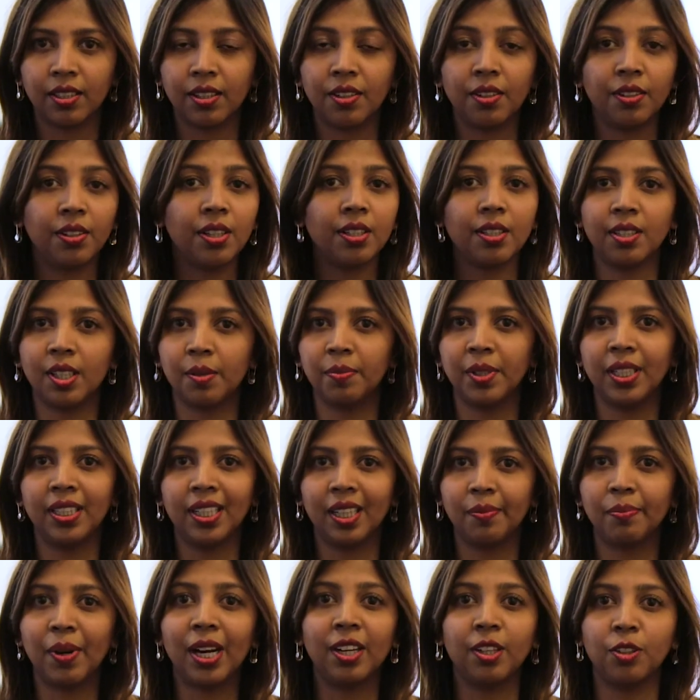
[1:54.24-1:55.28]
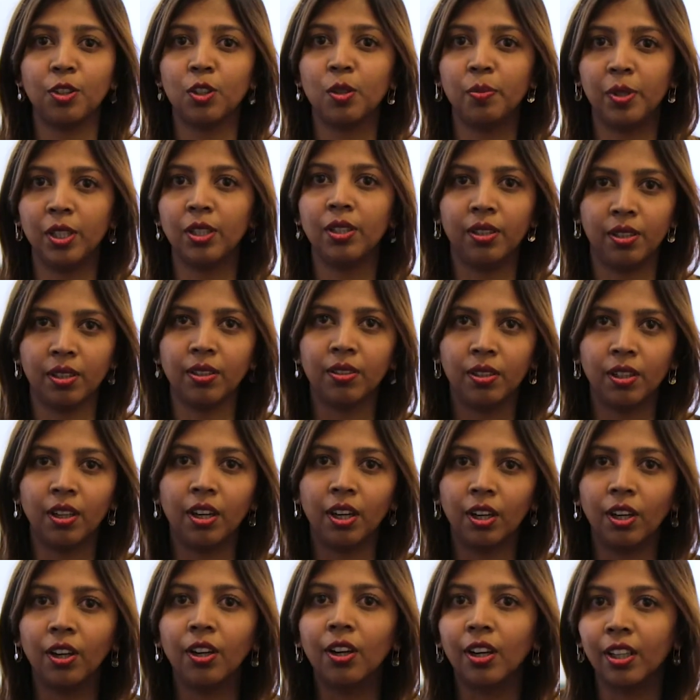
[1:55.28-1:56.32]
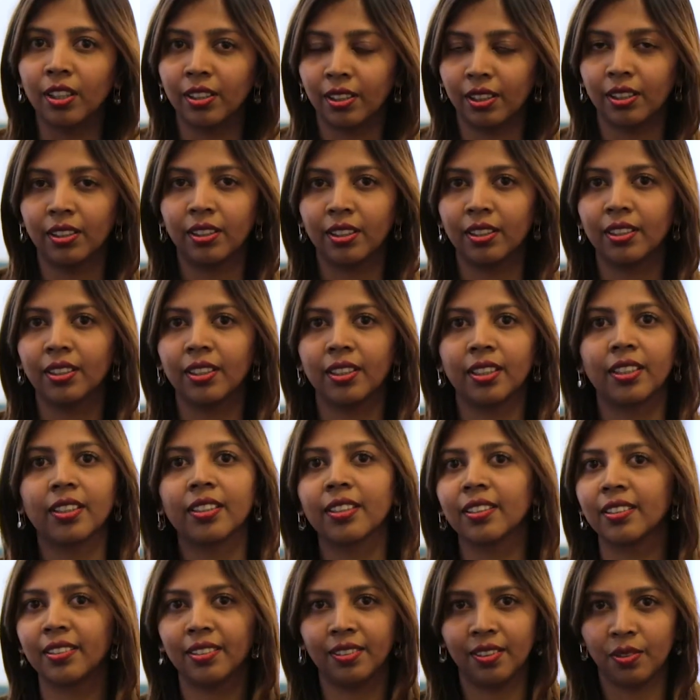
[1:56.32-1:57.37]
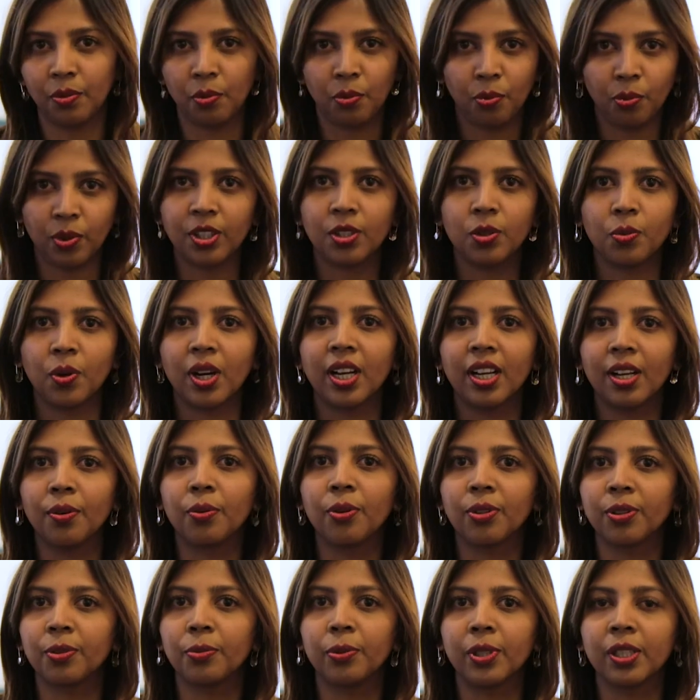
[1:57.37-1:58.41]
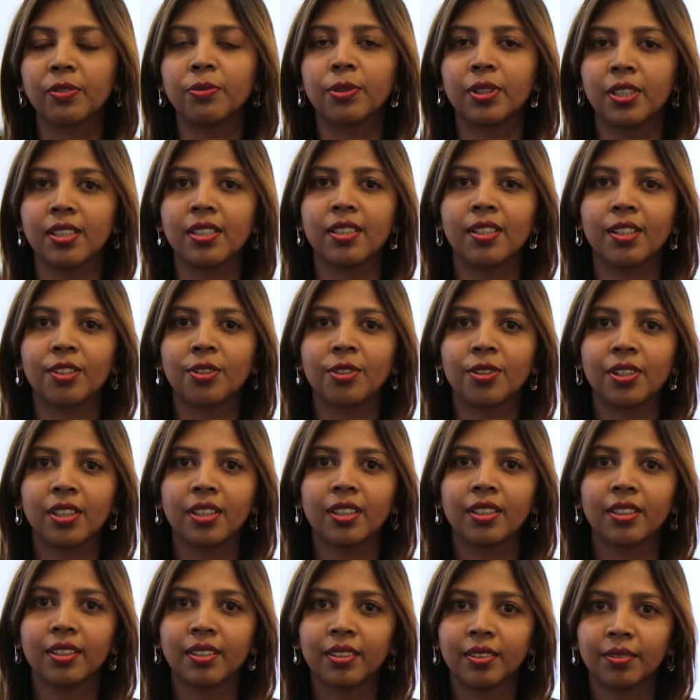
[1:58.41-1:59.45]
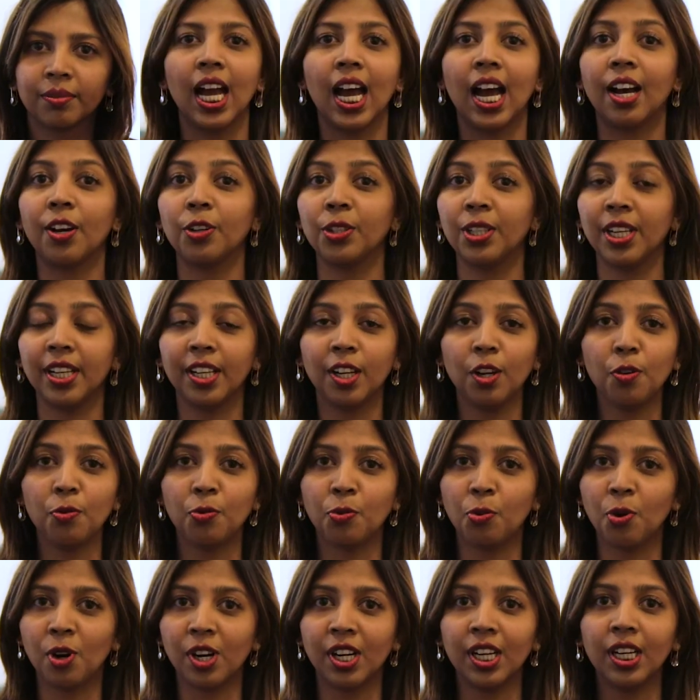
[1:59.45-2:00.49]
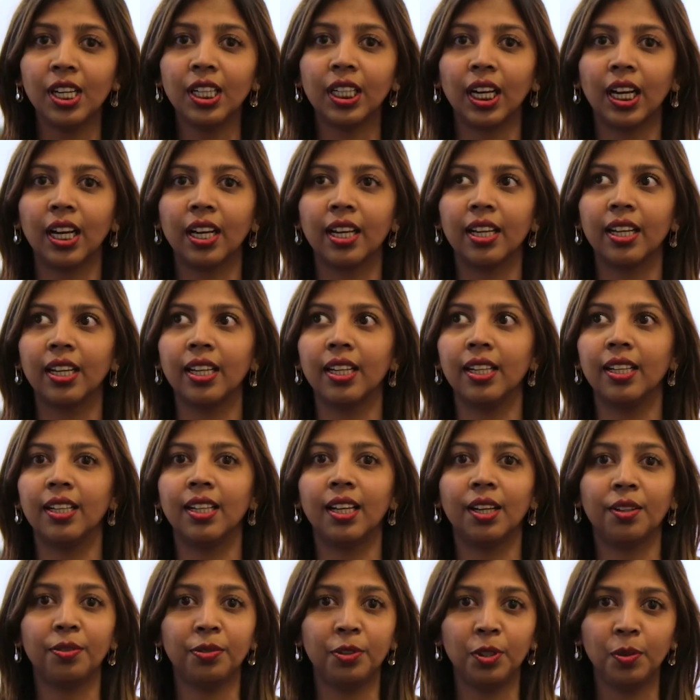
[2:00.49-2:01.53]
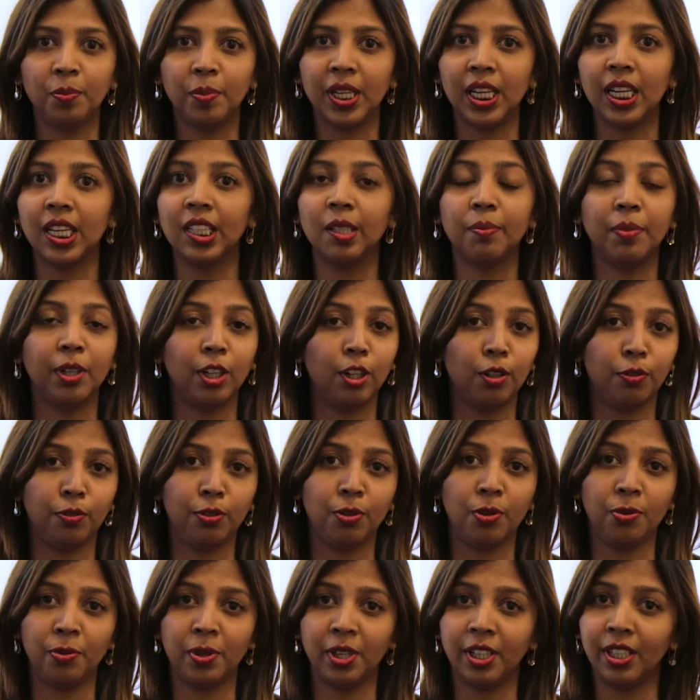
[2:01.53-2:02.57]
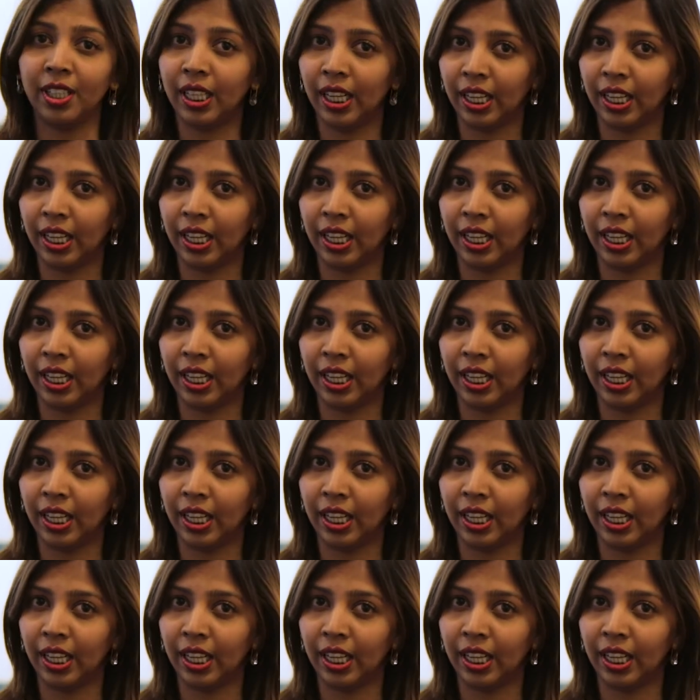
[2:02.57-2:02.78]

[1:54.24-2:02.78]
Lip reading: this is something that matters to me a lot, and which is why I want to work for this industry. Outside of work, I love to be in the middle of nowhere in